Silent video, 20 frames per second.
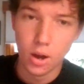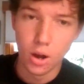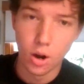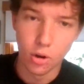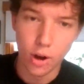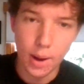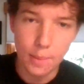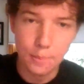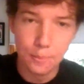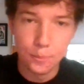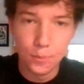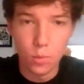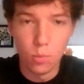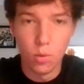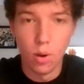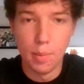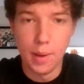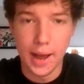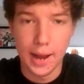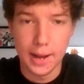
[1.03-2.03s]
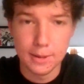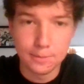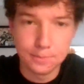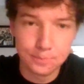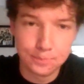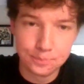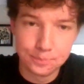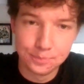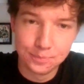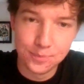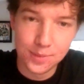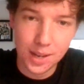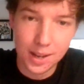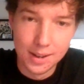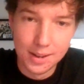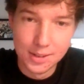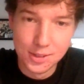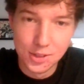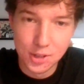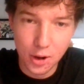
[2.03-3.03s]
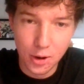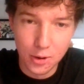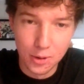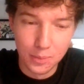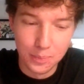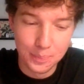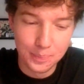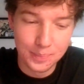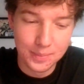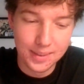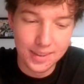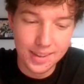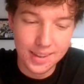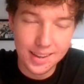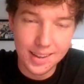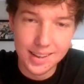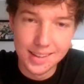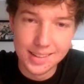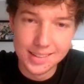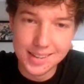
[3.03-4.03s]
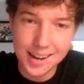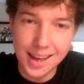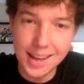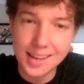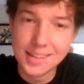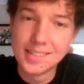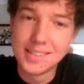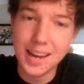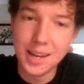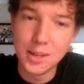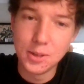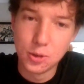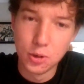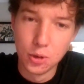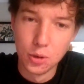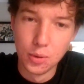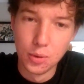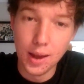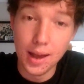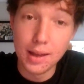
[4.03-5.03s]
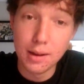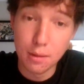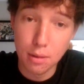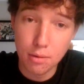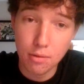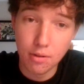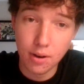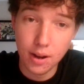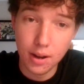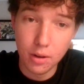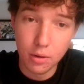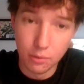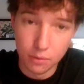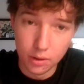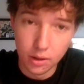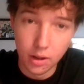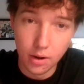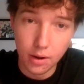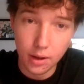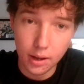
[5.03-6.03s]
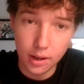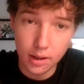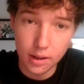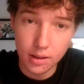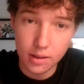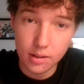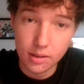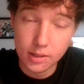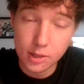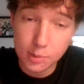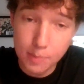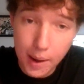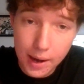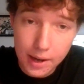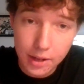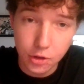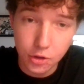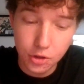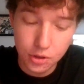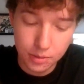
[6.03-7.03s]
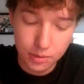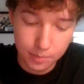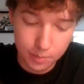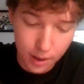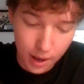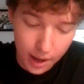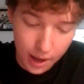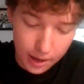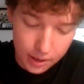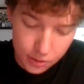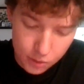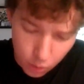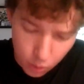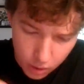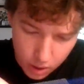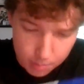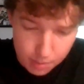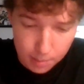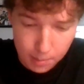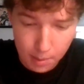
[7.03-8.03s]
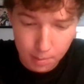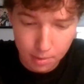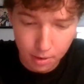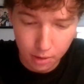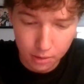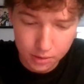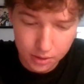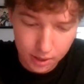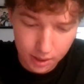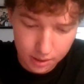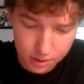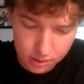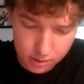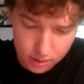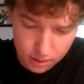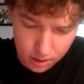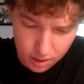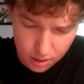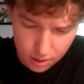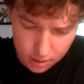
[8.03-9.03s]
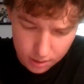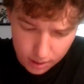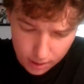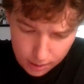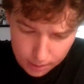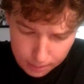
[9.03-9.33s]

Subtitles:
All right, we're back. So, today is day 2 and 3 of learning Spanish and talking about my process and